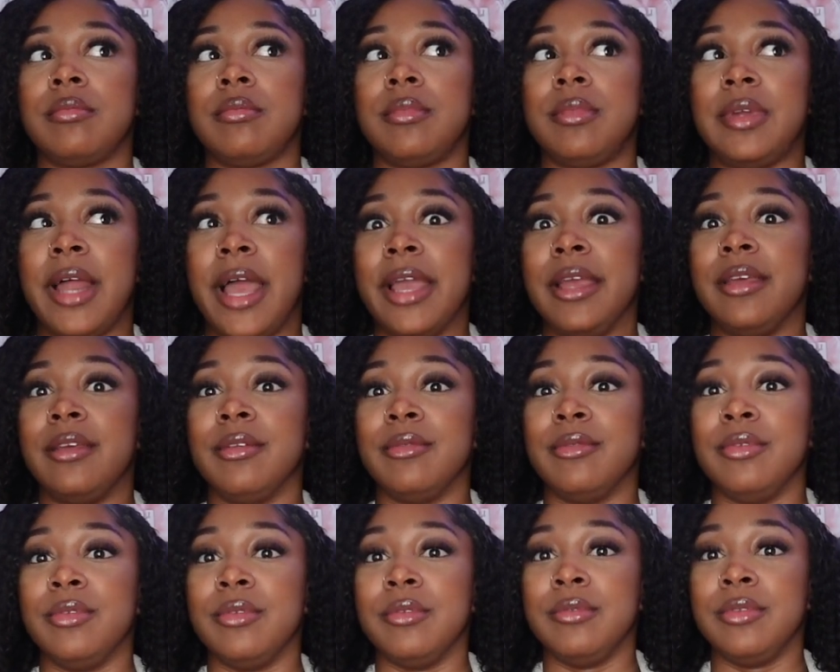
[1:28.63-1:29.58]
like
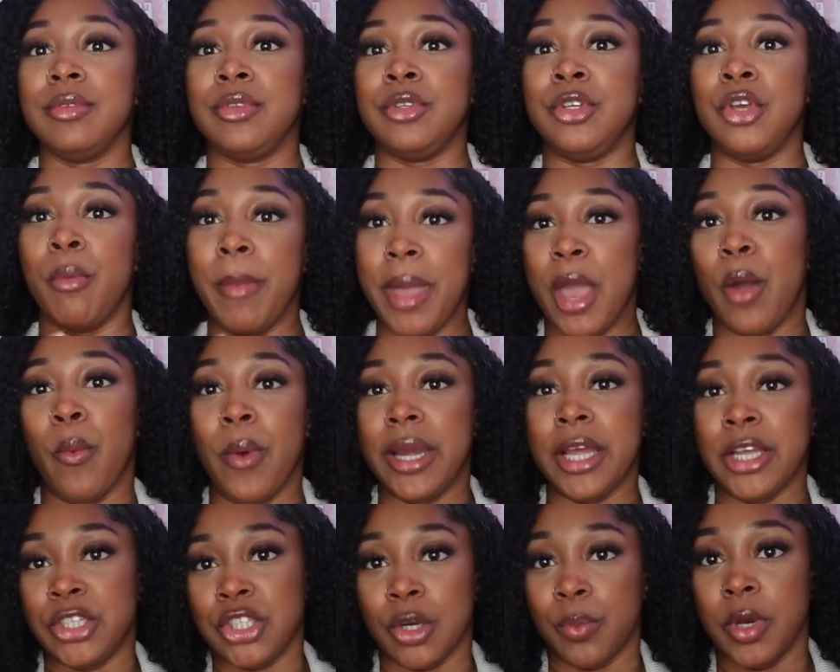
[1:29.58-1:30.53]
your man want
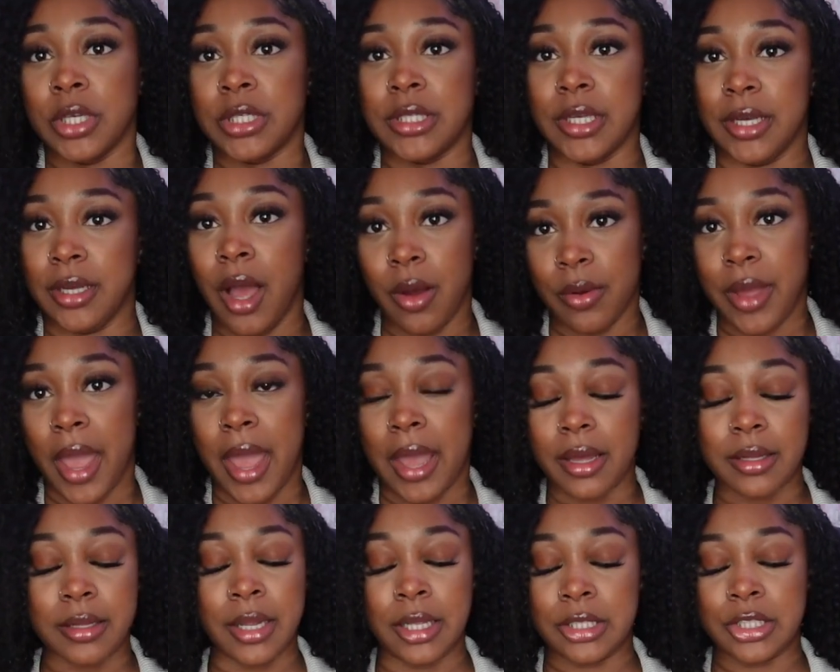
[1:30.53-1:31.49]
to eat your pussy. Okay,
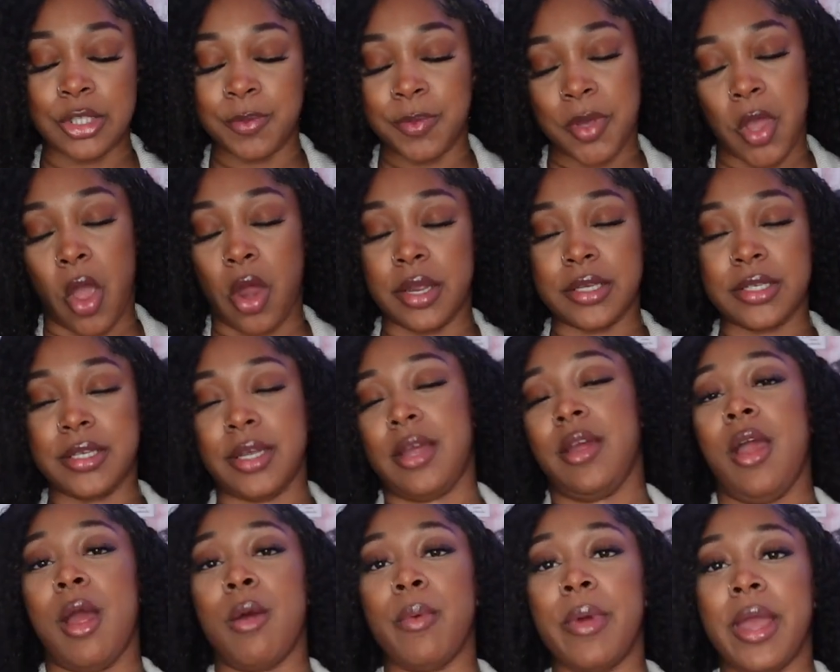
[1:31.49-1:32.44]
let's just be honest
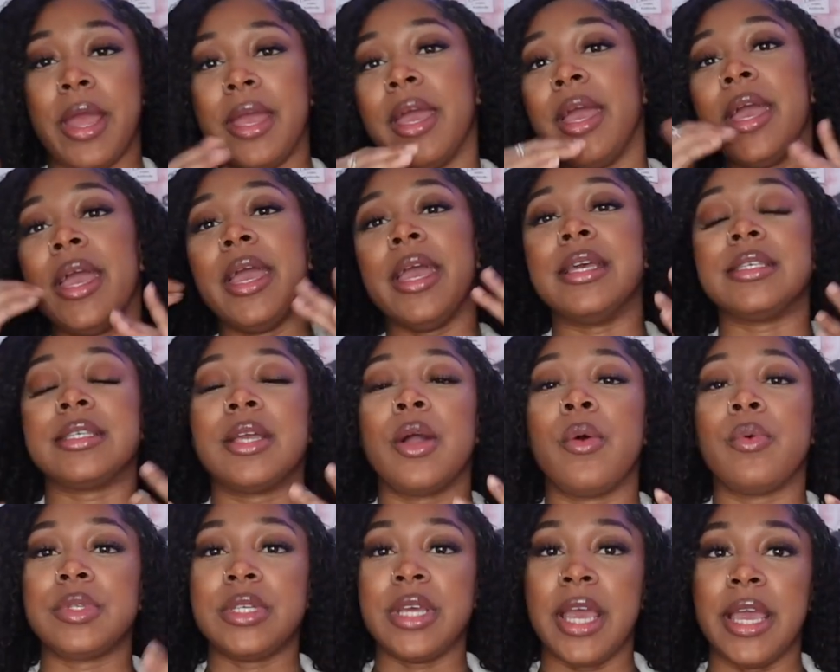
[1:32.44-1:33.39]
here. All right, it's
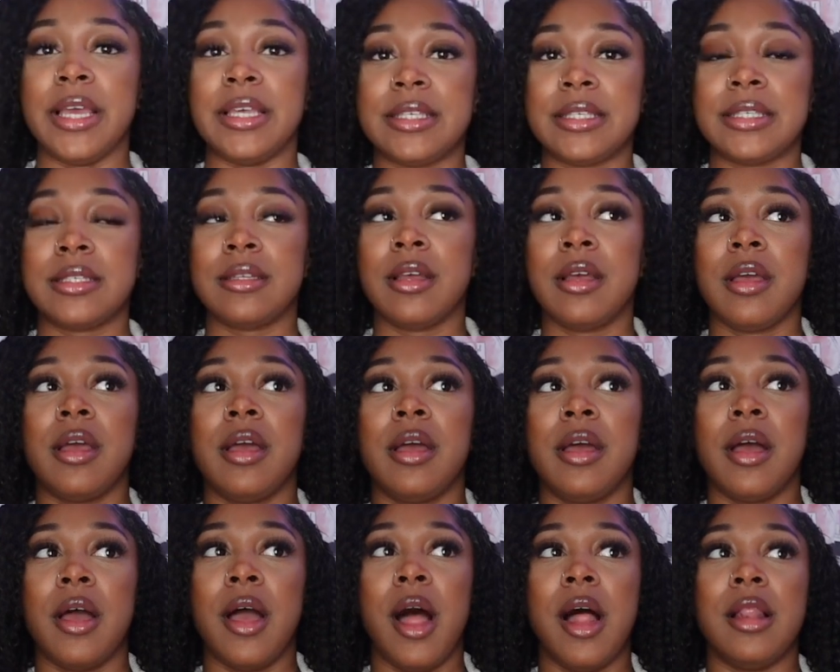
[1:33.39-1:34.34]
gonna taste
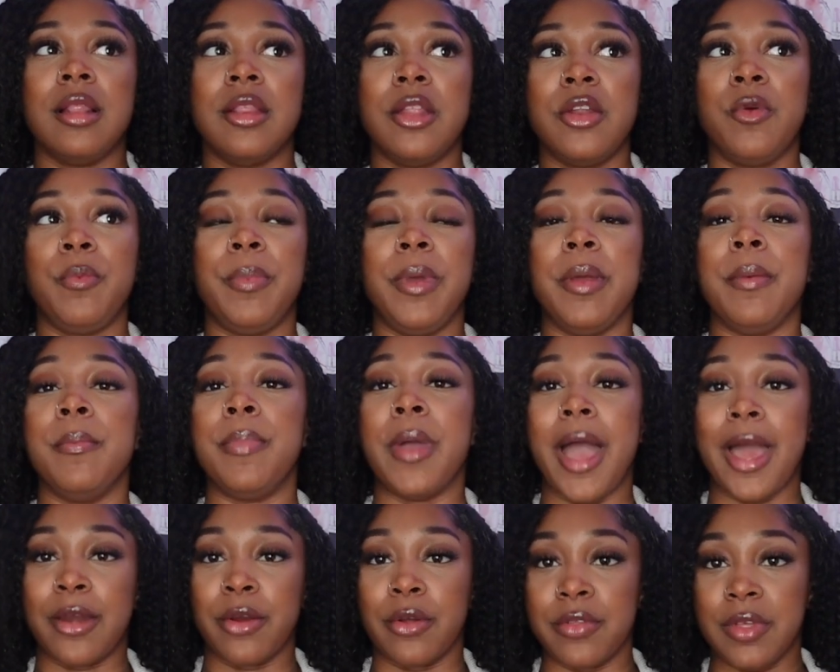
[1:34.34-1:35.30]
a little bit
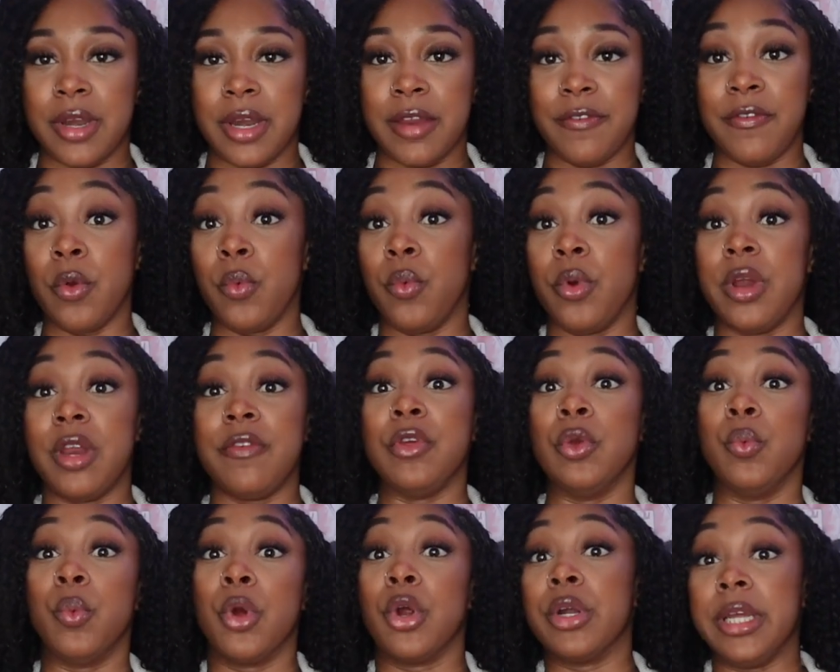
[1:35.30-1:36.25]
better than if it would if
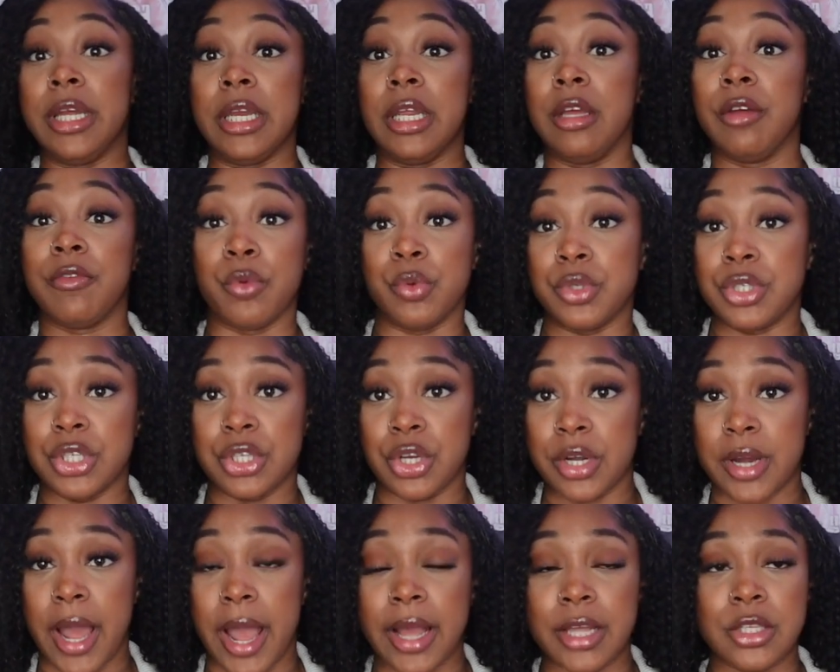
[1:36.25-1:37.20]
you weren't eating fruits in your
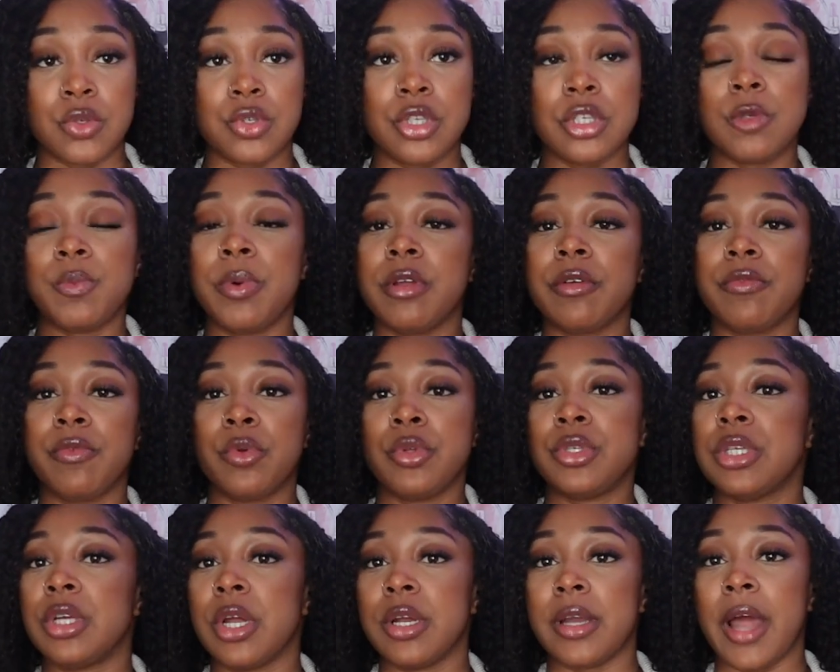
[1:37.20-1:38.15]
diet. So just putting
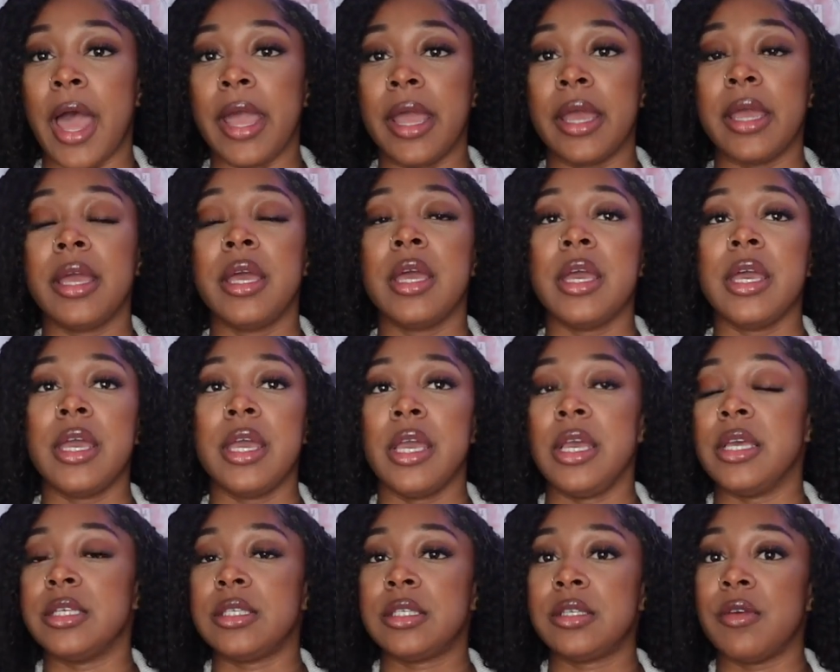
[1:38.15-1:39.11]
fruits in your diet
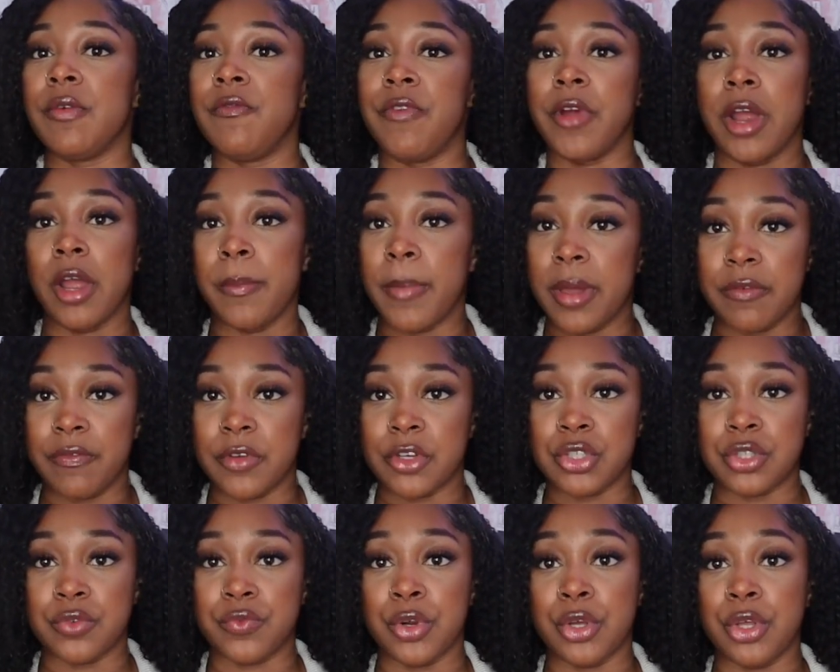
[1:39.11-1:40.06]
is very
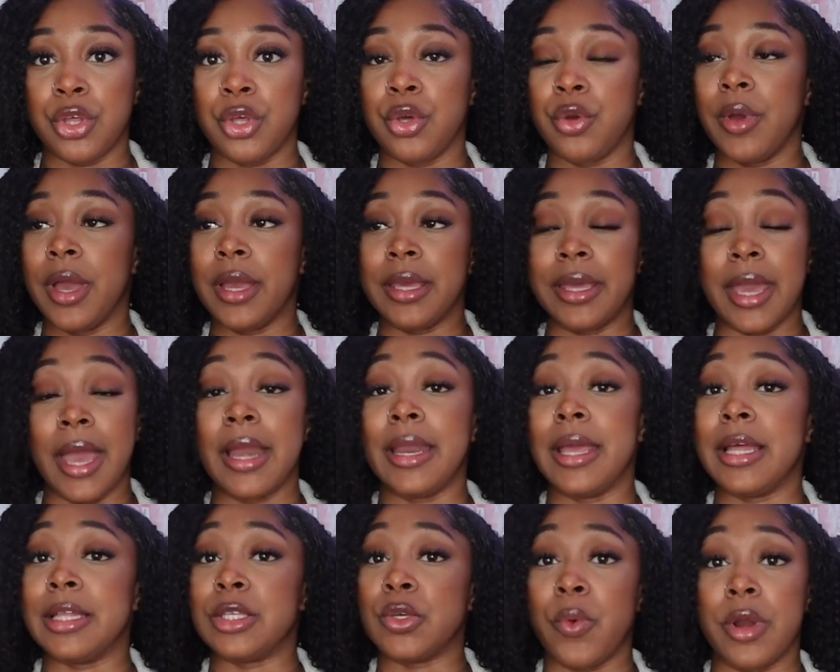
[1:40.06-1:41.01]
beneficial for you. Again,
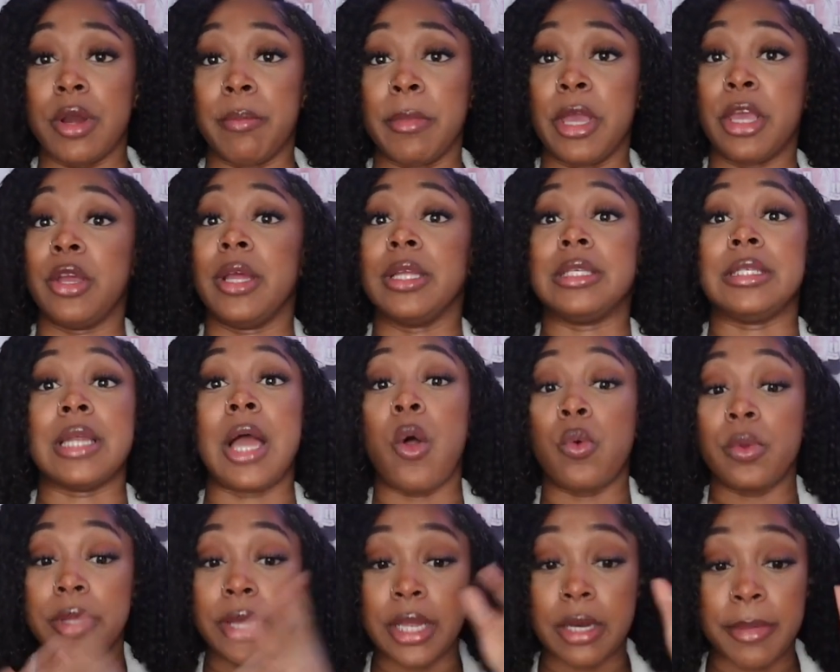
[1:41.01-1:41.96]
it's going to make it's not
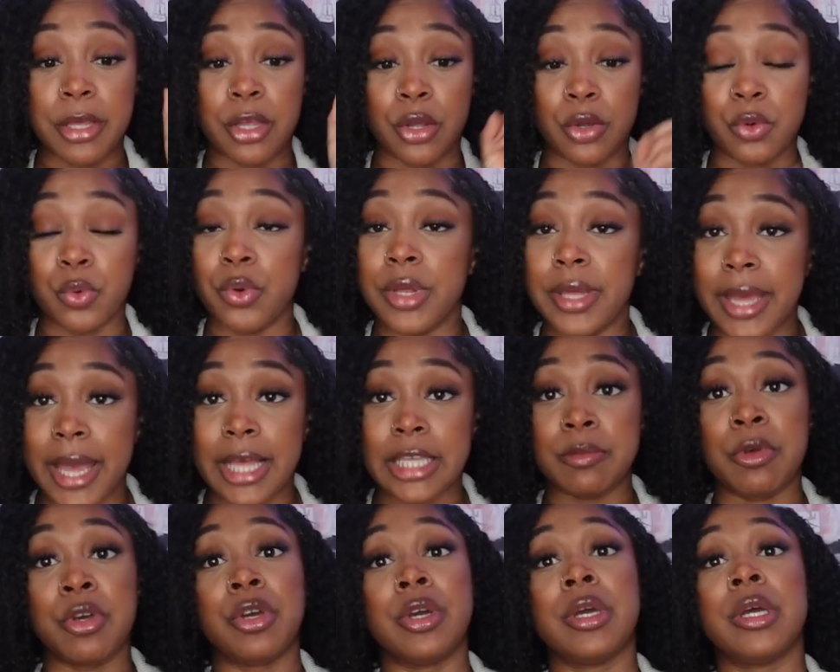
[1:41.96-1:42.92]
only going to make your cootie cat
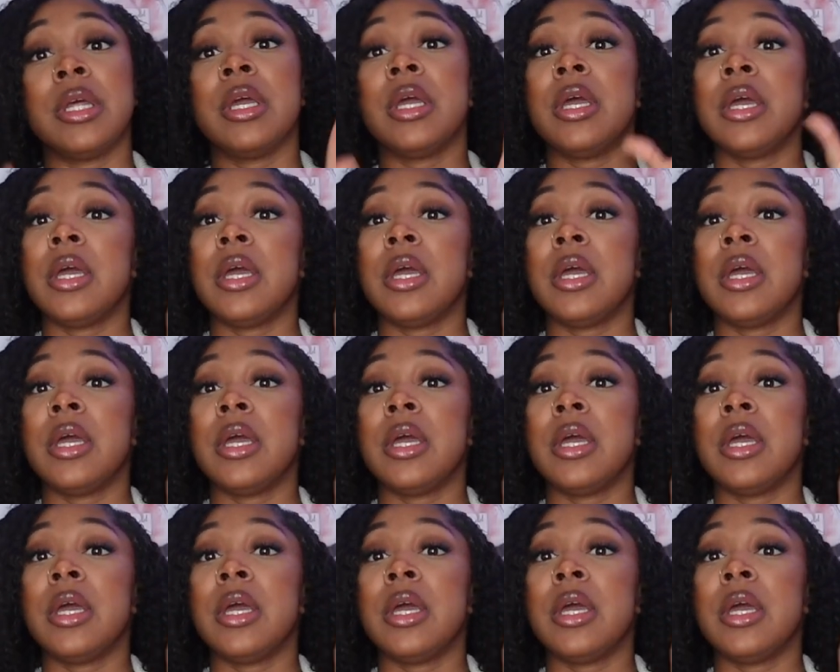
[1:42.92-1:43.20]
smell good